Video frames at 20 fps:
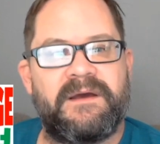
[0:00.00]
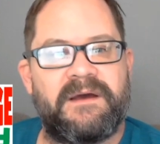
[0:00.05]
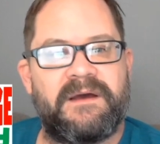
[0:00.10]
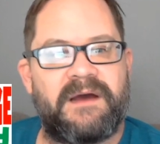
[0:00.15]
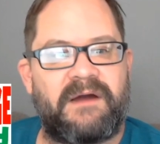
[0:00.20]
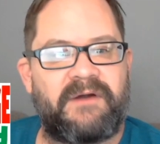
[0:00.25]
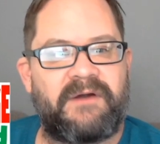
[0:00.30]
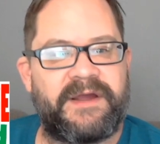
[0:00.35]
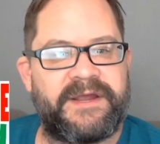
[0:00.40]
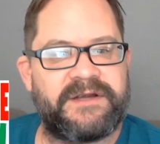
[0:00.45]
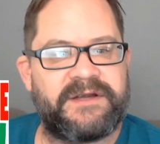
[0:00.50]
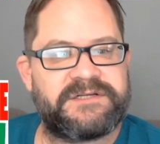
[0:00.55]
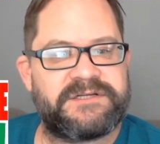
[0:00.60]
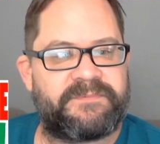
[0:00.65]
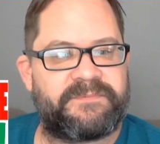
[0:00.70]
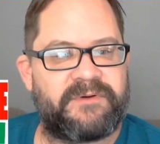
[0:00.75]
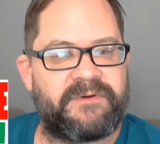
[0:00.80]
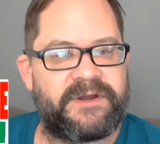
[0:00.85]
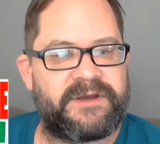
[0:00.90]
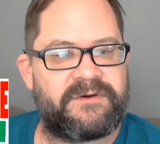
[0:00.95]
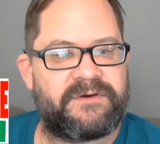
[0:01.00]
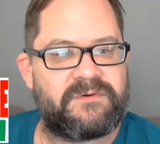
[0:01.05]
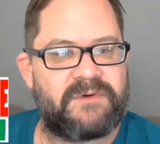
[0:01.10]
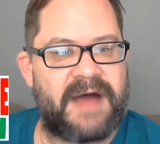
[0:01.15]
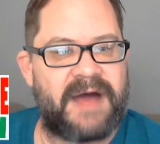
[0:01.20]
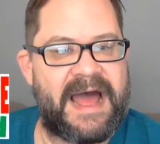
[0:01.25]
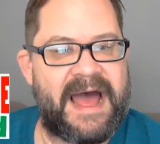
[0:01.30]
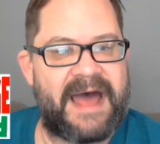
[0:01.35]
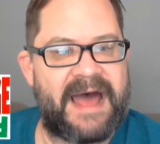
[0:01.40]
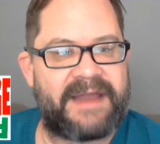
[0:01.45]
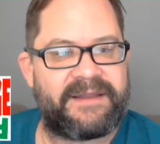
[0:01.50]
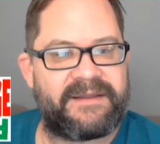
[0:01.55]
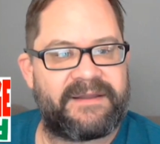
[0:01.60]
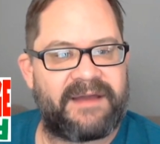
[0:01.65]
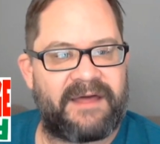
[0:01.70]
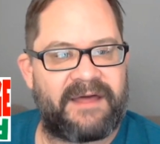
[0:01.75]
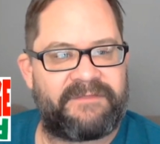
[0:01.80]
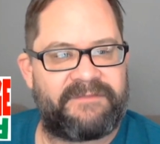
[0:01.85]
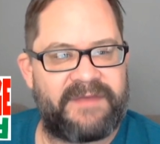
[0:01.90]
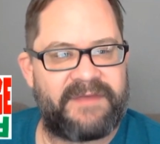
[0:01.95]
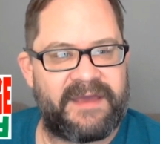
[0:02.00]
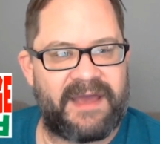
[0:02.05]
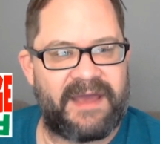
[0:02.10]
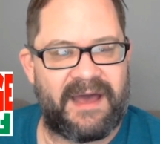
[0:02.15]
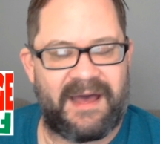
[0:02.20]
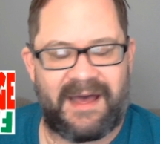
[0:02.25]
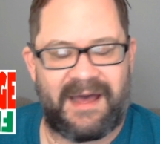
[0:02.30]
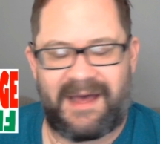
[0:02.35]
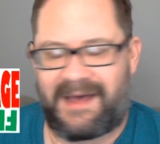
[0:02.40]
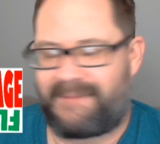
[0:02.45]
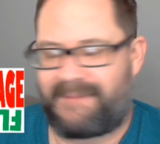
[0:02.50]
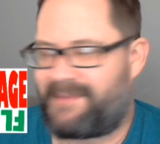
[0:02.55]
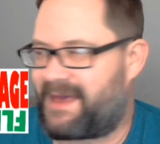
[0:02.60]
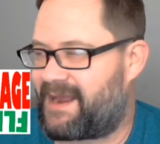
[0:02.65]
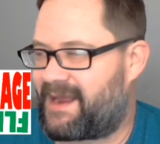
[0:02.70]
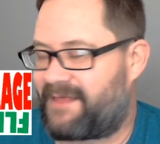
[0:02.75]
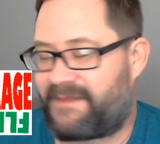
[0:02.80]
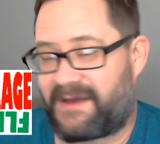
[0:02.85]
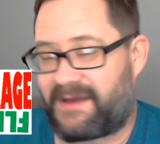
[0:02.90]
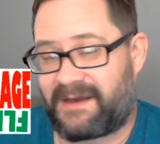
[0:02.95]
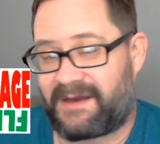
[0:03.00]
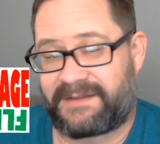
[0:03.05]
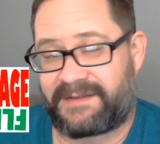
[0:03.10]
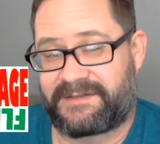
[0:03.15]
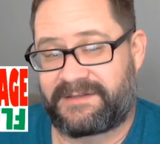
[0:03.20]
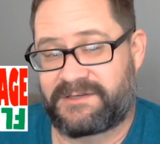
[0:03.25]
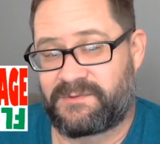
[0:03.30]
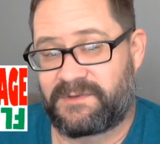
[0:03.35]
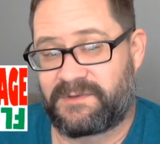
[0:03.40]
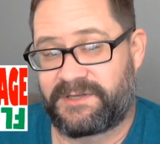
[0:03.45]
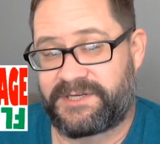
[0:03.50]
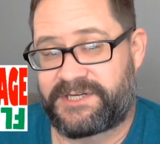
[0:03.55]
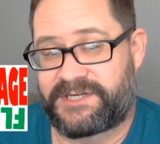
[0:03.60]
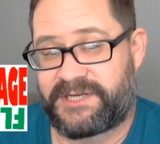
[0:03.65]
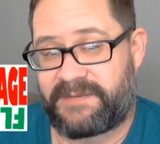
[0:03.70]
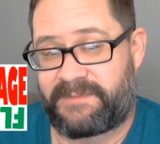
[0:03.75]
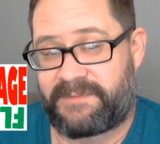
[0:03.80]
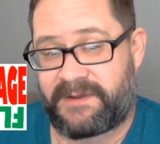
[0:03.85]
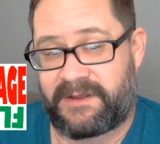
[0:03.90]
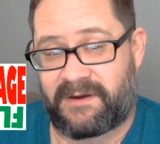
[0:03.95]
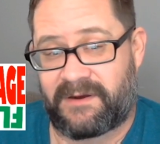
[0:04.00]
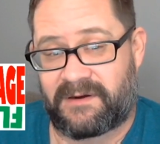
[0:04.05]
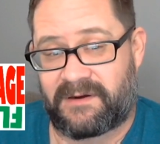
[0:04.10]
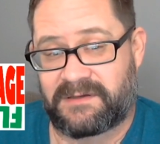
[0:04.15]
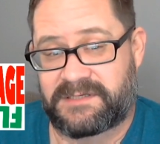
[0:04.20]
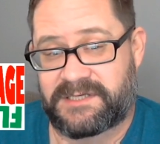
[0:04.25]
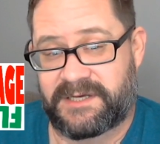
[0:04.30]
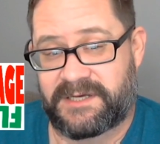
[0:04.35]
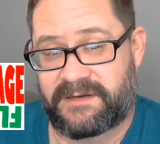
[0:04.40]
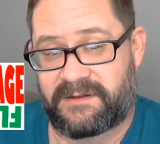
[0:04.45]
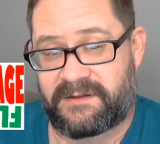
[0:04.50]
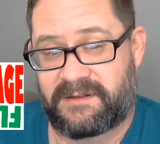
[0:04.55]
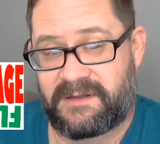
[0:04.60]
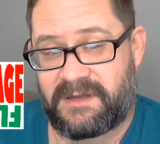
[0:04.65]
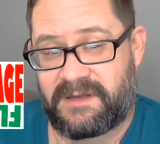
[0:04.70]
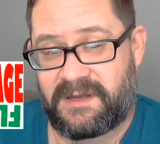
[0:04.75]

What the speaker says: All right, here's a pretty cool hat. I think I got this really cheap at a yard sale.